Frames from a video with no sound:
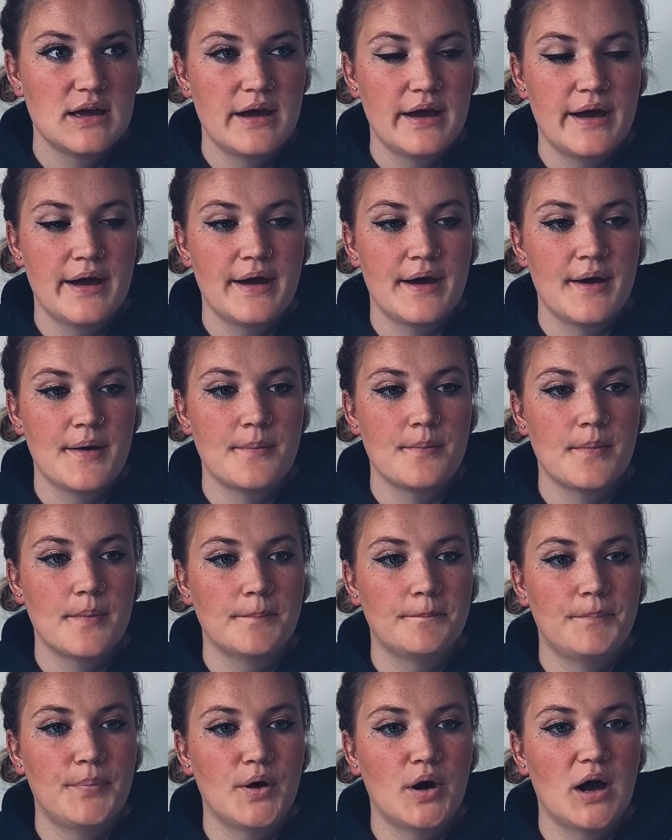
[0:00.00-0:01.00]

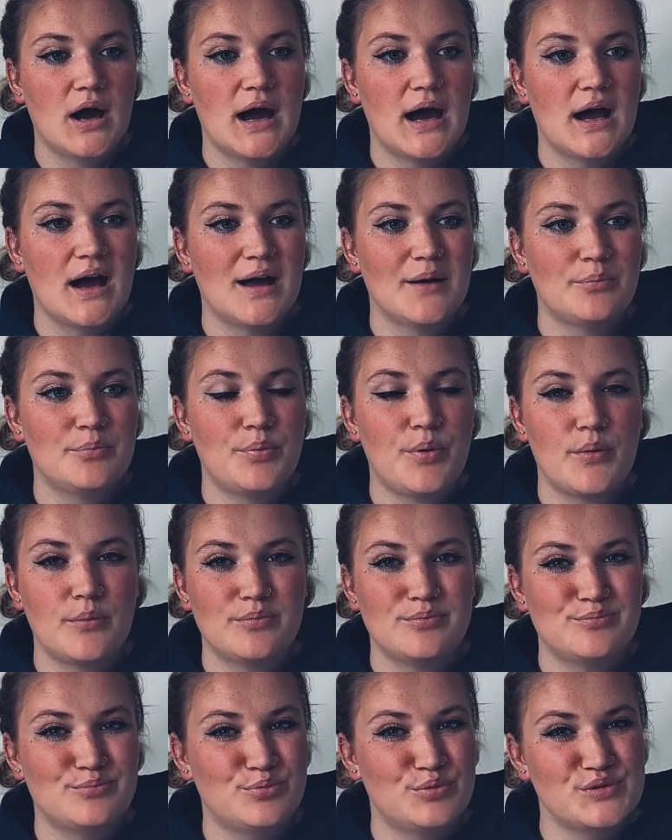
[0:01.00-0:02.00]
But I
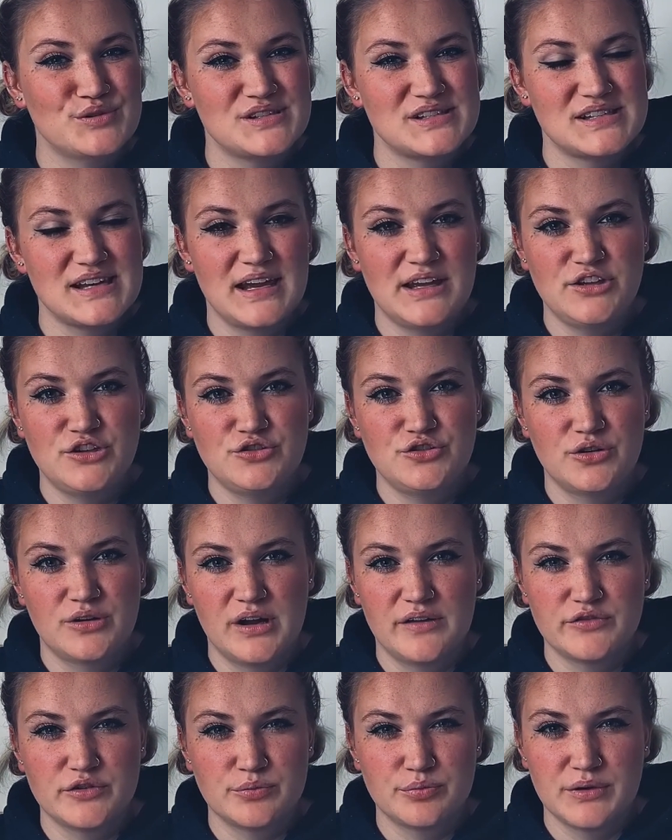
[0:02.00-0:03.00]
would say you don't
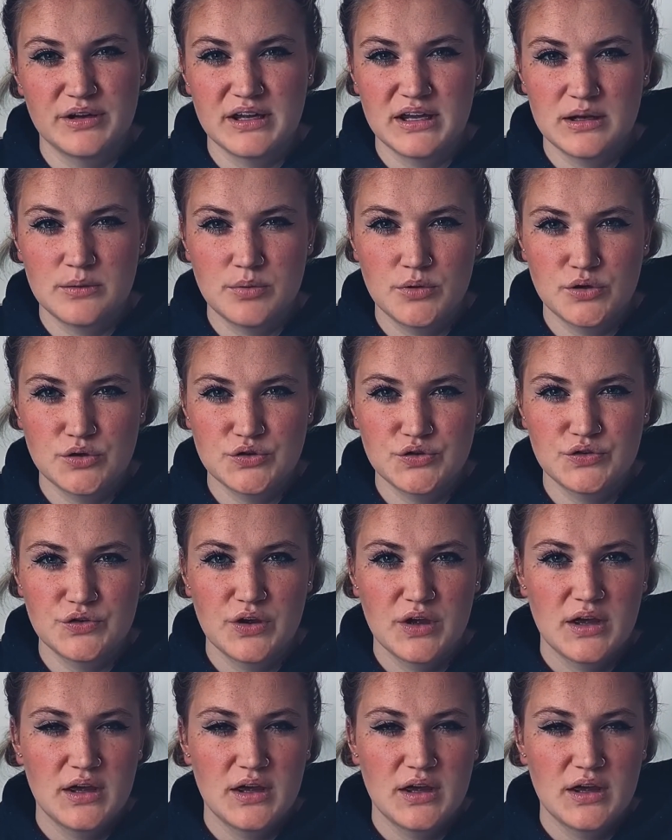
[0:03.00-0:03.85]
have to bring any books.